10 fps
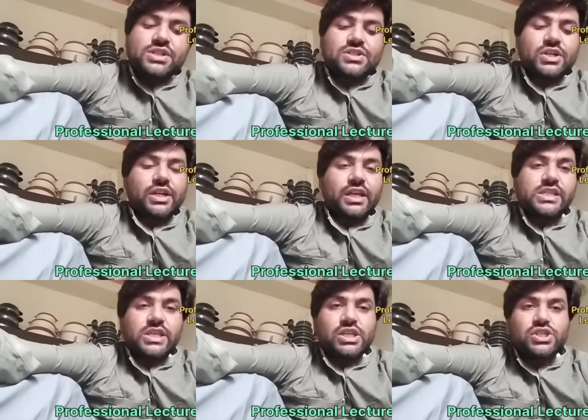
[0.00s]
state
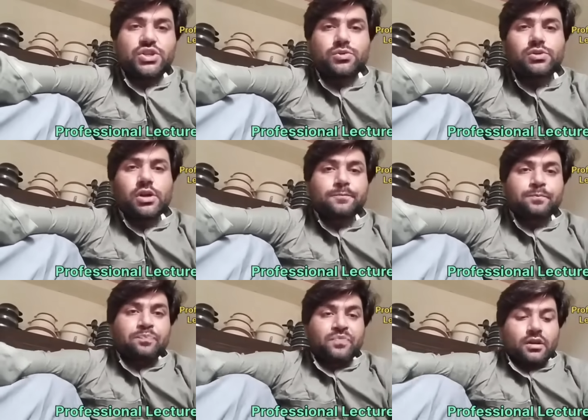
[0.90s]
is achieved
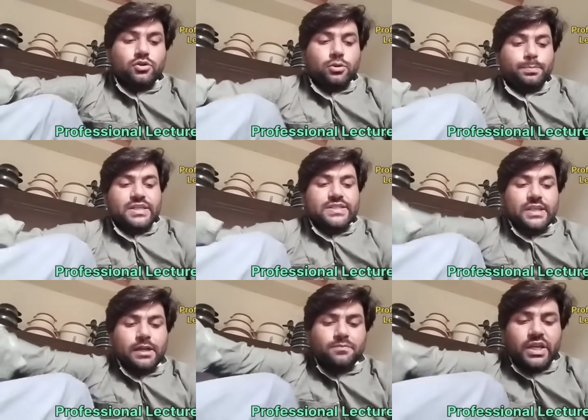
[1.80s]
to
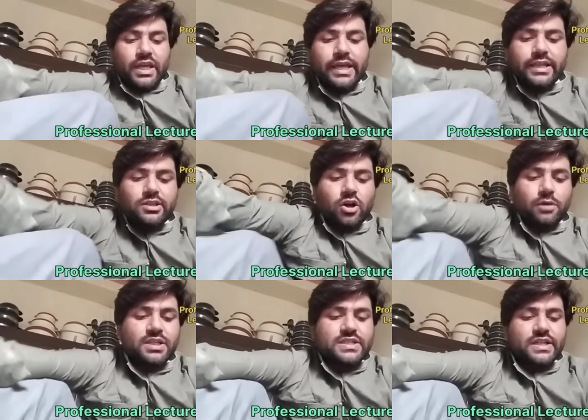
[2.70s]
preserve the health
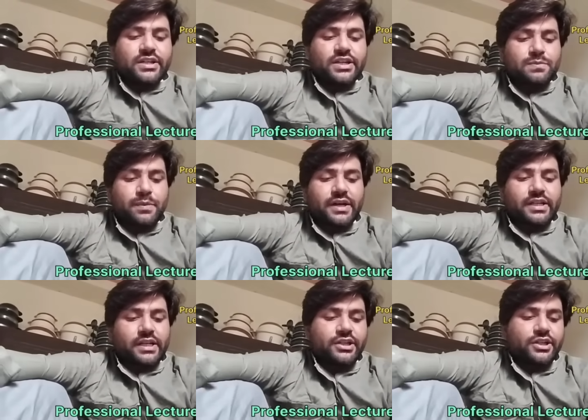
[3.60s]
of the cell despite
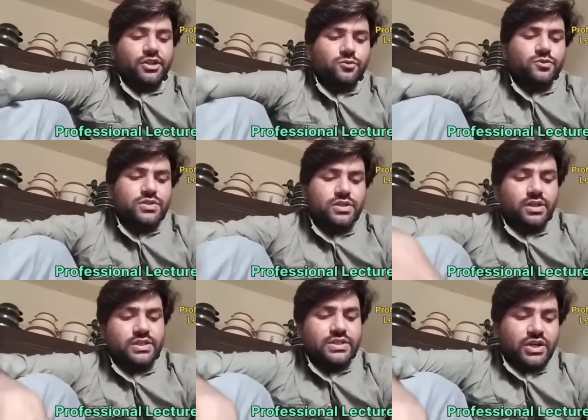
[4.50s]
the continued
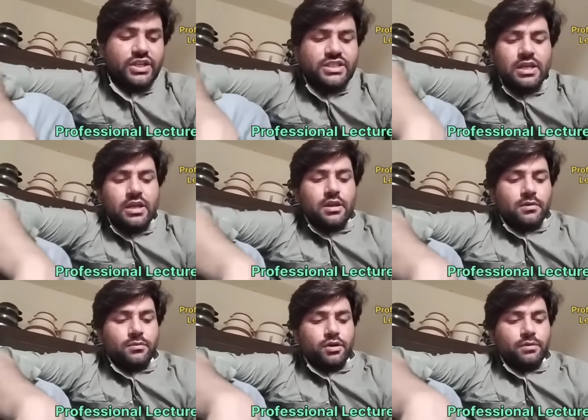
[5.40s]
stress,
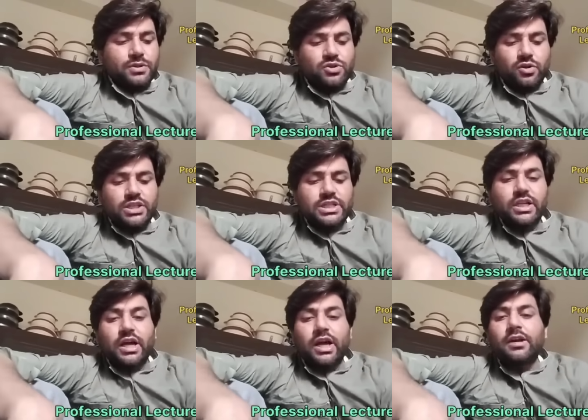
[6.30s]

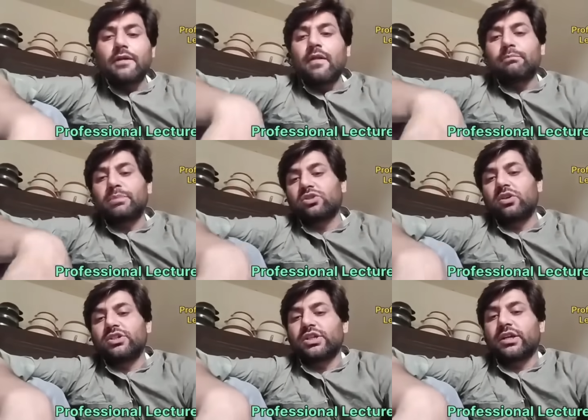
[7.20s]
physiological or
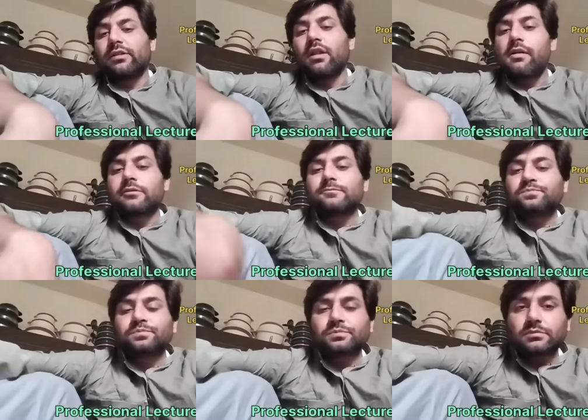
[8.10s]
pathological.
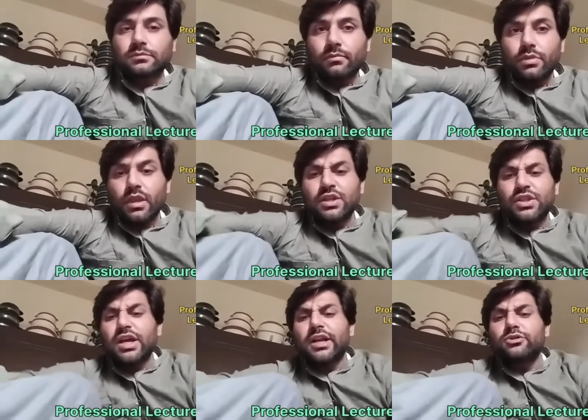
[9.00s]

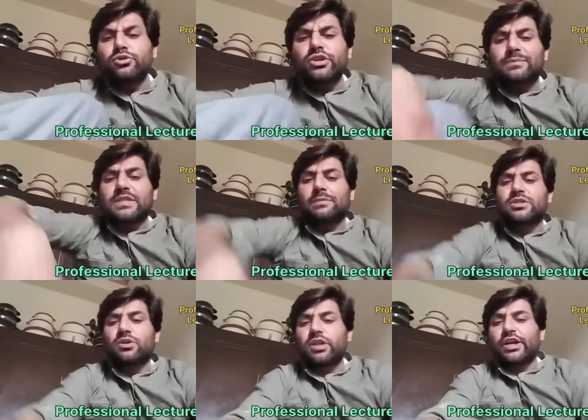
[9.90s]
There are two types of
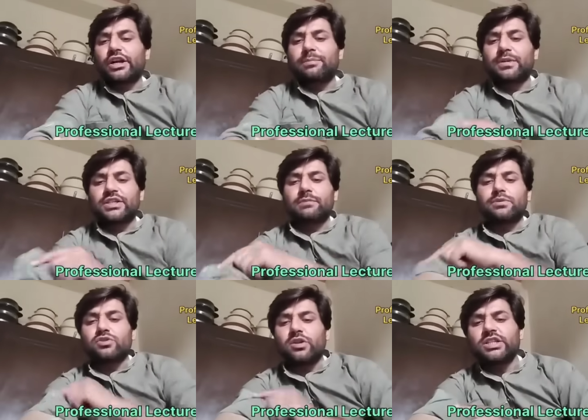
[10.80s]
cellular adaptation:
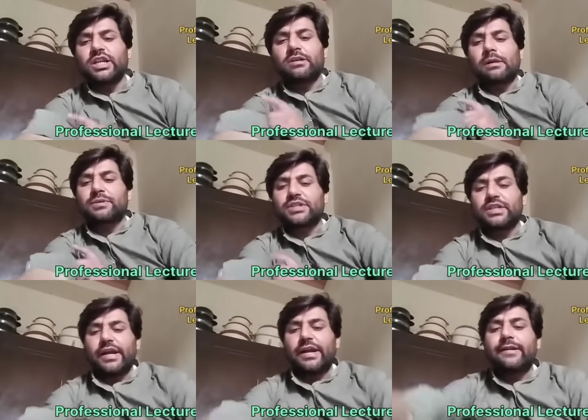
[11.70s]
physiological
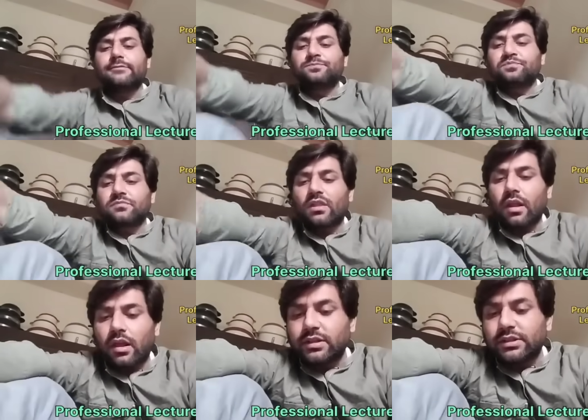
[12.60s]
adaptation and
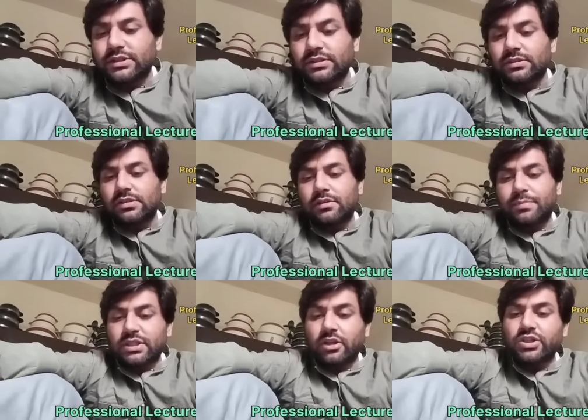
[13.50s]

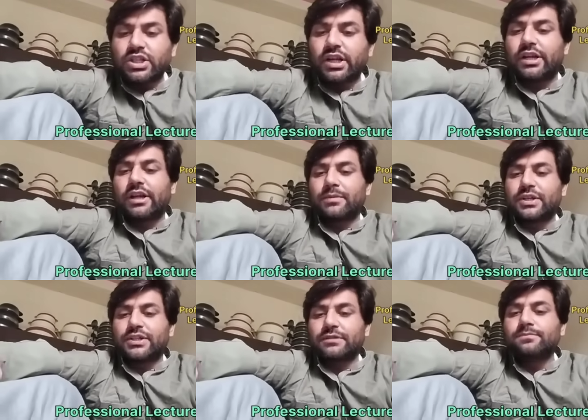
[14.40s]
pathological
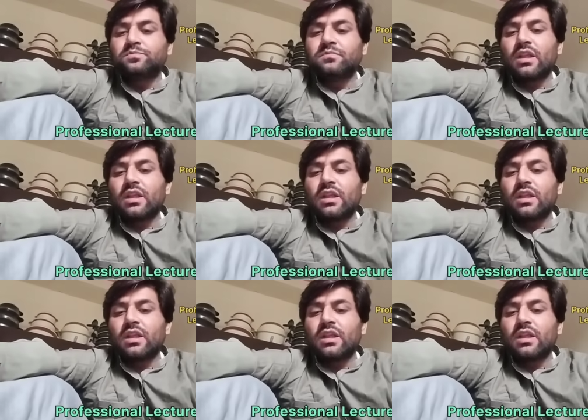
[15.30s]
adaptation.